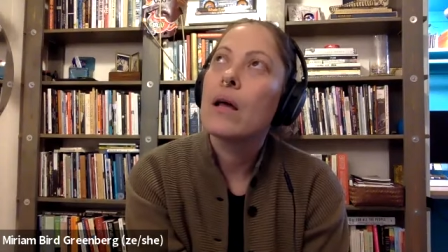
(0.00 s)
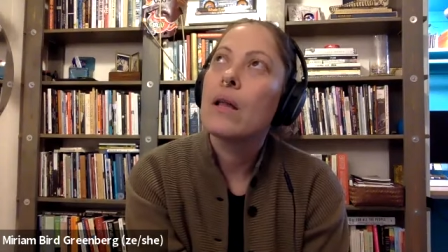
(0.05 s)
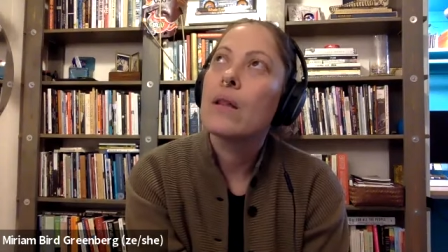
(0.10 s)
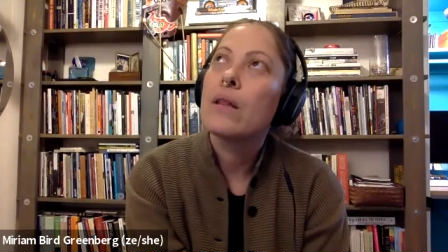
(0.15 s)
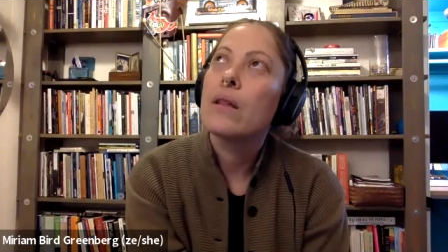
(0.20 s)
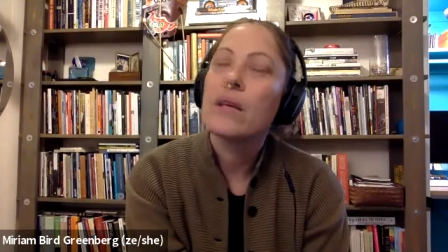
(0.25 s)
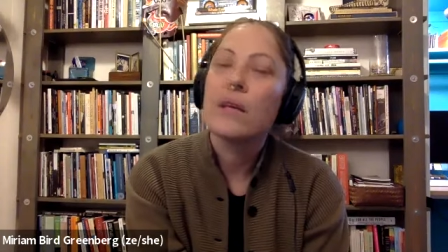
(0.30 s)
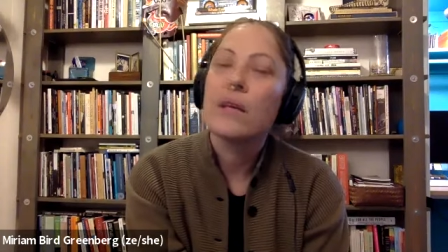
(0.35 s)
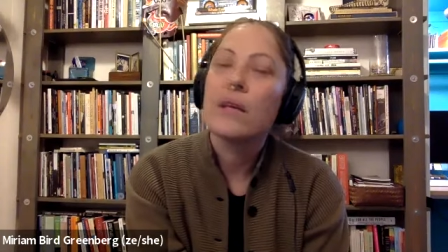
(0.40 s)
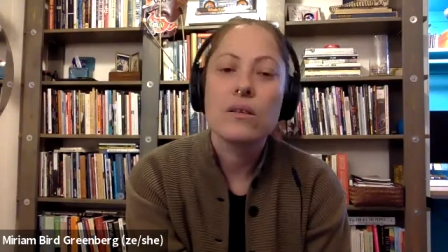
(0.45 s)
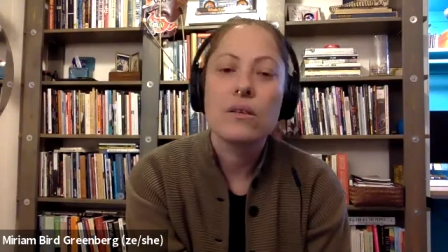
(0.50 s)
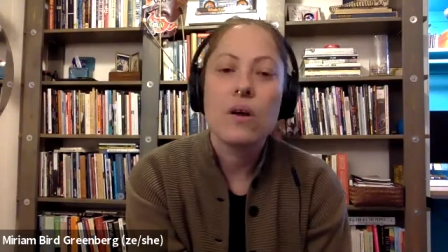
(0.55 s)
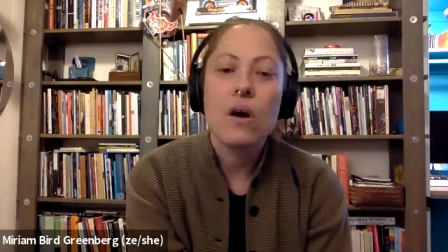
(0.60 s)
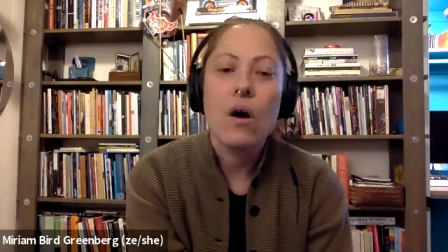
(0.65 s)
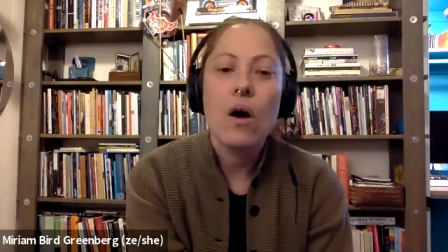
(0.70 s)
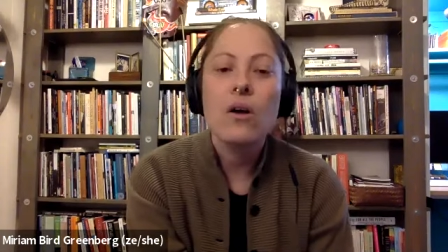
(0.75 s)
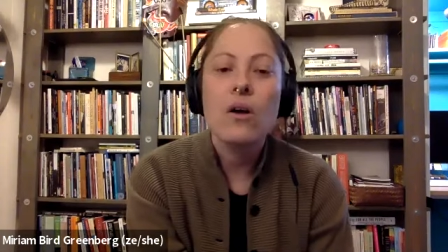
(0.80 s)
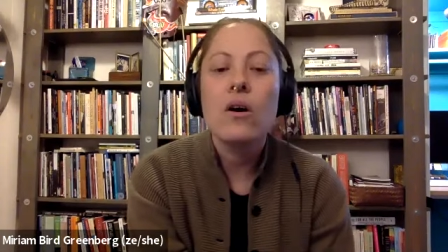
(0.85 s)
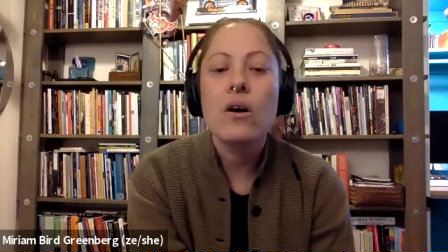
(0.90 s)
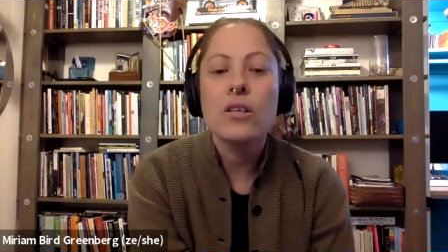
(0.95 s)
the
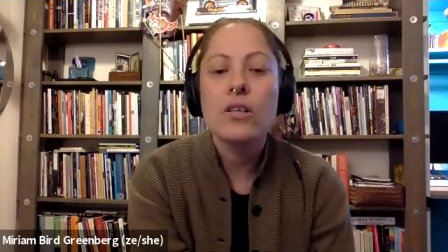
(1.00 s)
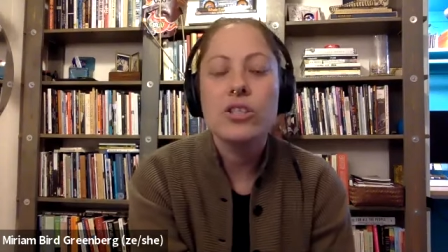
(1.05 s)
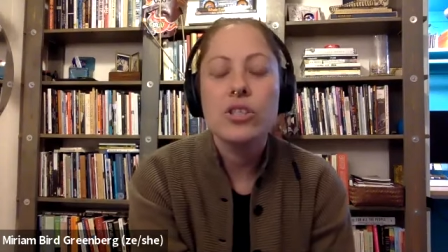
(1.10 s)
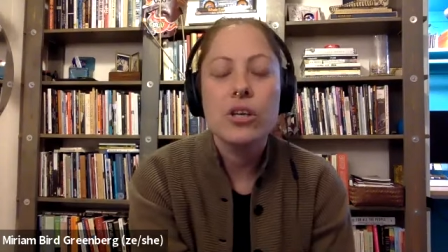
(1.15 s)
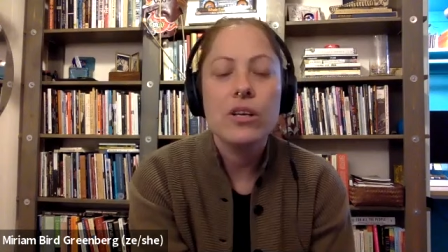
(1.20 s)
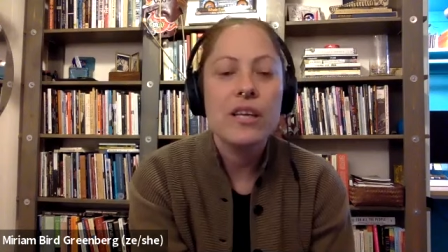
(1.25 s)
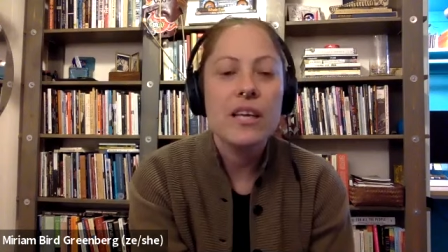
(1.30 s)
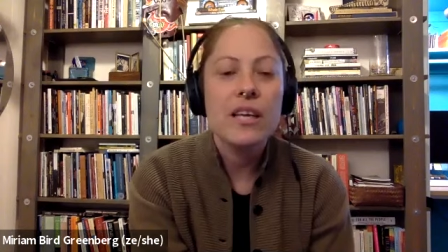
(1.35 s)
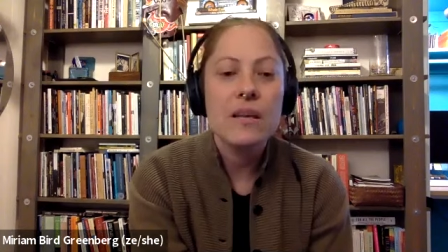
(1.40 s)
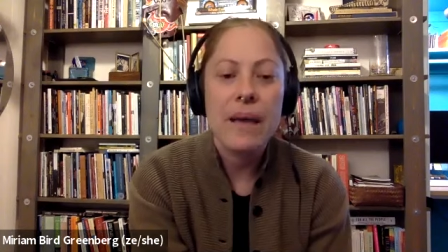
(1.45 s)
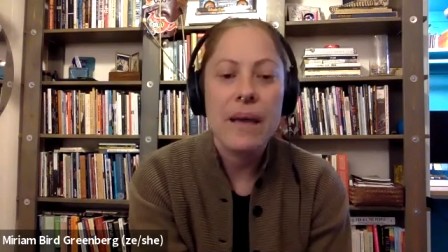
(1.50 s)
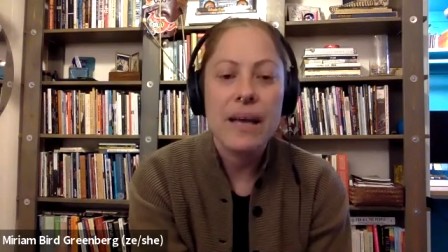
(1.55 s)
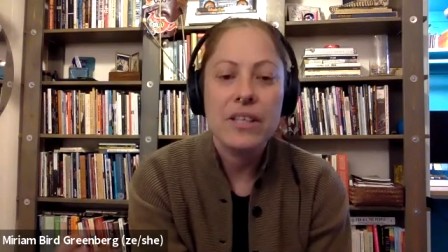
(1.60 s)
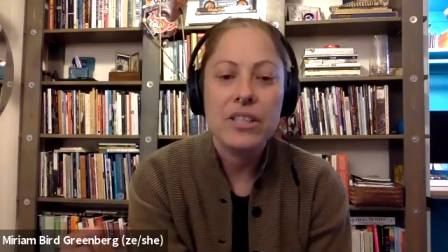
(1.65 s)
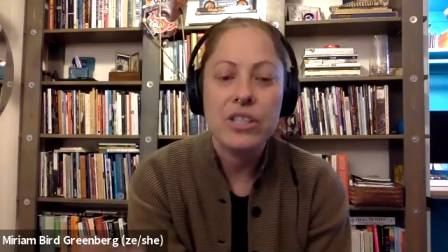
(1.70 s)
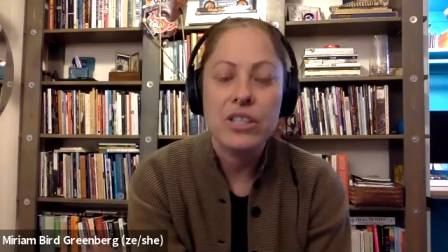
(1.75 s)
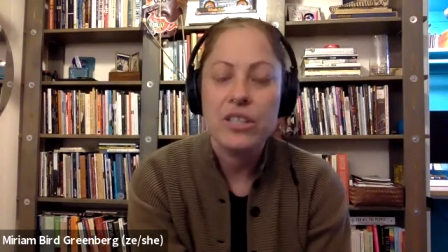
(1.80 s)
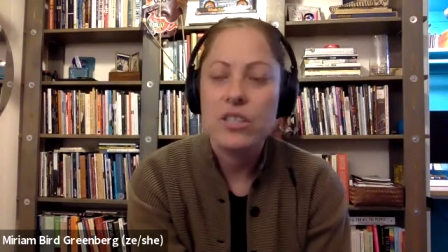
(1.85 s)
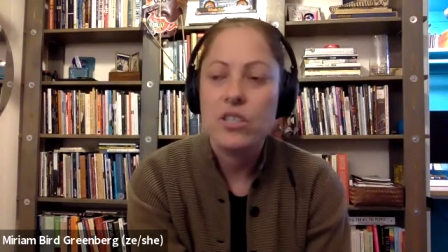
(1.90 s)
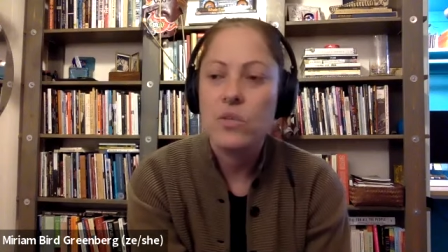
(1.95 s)
Hong Kong's Chungking
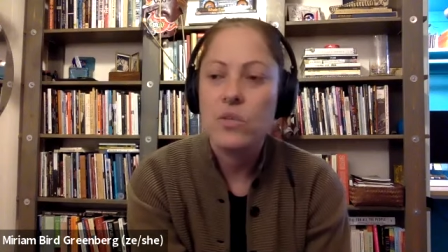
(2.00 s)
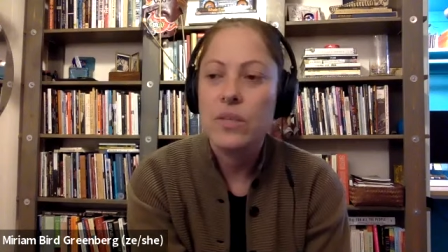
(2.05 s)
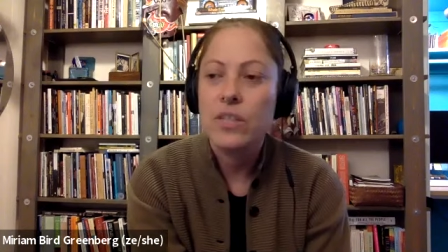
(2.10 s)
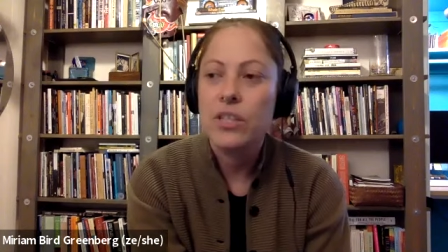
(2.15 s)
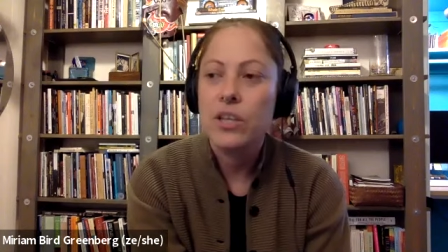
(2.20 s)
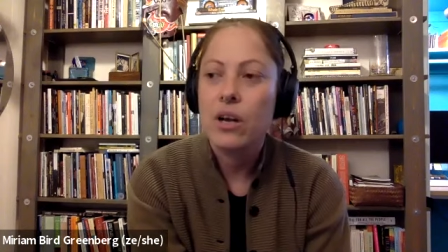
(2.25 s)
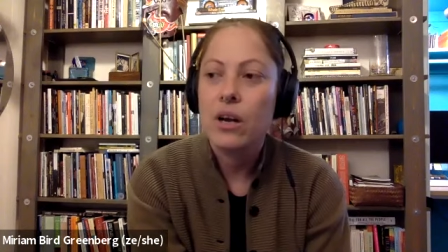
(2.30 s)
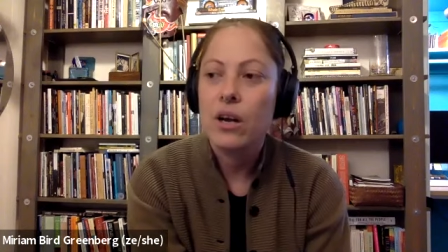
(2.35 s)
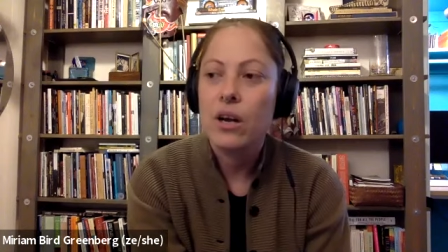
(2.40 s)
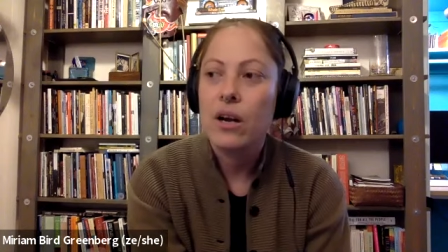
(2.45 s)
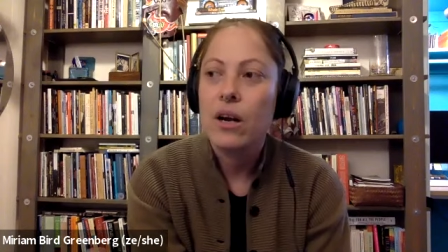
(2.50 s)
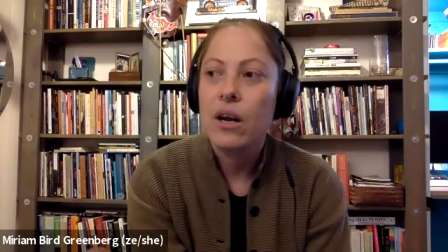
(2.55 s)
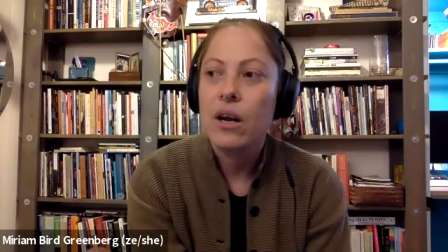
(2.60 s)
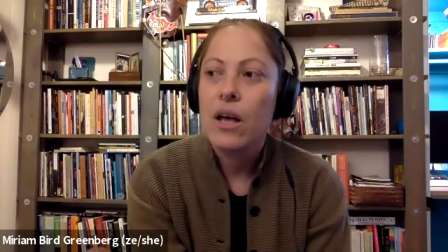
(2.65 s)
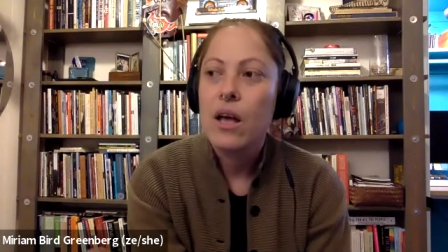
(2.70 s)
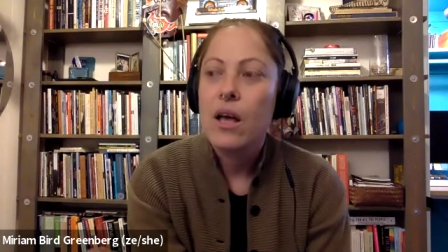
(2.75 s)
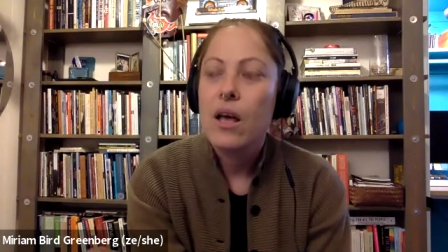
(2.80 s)
mansions, which are